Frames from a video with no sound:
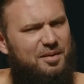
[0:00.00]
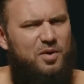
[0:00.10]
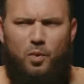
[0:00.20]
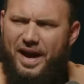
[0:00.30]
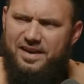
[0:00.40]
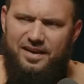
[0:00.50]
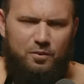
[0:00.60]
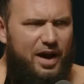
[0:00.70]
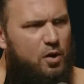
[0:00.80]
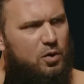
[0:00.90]
Come on,
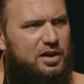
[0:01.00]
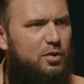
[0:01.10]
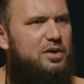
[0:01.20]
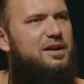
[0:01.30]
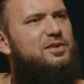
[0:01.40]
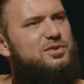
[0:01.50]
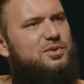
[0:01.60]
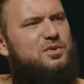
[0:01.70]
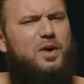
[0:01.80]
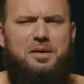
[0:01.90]
why only Ronaldo
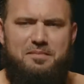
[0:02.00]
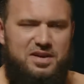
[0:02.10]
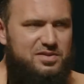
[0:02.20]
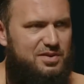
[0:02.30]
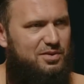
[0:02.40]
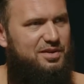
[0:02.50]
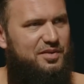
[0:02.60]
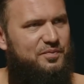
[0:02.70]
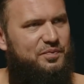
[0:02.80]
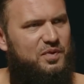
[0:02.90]
scores? Why Messi
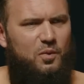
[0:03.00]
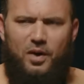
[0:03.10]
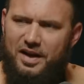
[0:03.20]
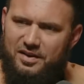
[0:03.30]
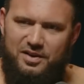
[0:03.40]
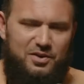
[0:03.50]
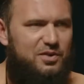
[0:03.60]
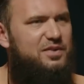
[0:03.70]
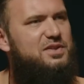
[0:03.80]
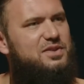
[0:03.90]
only? Why,
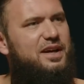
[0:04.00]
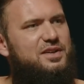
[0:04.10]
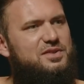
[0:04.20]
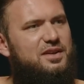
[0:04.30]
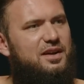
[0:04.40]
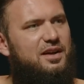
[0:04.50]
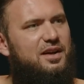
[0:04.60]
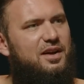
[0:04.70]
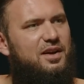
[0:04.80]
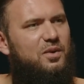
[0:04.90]
these guys?
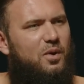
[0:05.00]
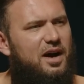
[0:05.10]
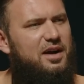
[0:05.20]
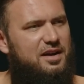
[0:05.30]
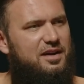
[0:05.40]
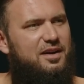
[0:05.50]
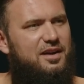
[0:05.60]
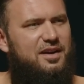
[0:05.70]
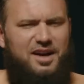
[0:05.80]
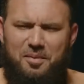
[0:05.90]
Why?
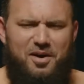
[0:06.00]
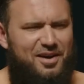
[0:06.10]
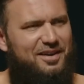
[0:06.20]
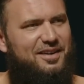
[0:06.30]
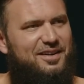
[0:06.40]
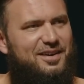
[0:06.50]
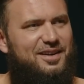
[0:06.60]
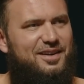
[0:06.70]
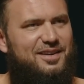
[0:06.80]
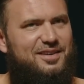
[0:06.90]
Come on.
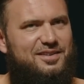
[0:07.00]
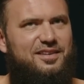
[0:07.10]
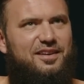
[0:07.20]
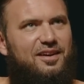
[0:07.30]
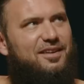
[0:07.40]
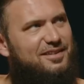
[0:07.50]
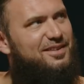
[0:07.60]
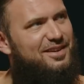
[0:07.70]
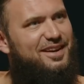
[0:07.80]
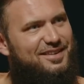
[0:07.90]
She says,
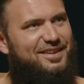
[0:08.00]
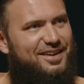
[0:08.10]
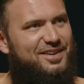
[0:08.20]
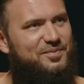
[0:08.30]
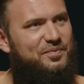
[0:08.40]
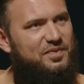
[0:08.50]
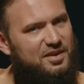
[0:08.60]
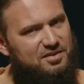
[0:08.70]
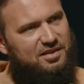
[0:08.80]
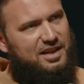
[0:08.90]
that's a good
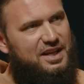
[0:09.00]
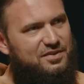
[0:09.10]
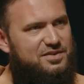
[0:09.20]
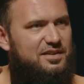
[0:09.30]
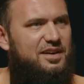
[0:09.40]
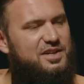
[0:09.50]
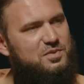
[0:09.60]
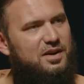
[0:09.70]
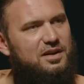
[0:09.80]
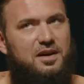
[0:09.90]
idea. Leaves.
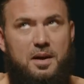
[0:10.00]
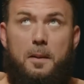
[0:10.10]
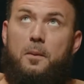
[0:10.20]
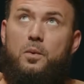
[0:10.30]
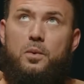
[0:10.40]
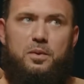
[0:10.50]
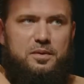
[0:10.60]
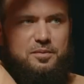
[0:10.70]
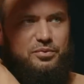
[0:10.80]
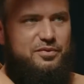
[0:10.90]
Guess what?
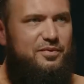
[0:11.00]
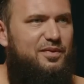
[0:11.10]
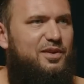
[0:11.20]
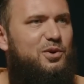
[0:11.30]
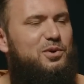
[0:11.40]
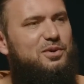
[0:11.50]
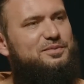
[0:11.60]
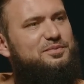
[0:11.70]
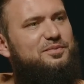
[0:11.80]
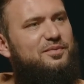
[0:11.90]
Goal.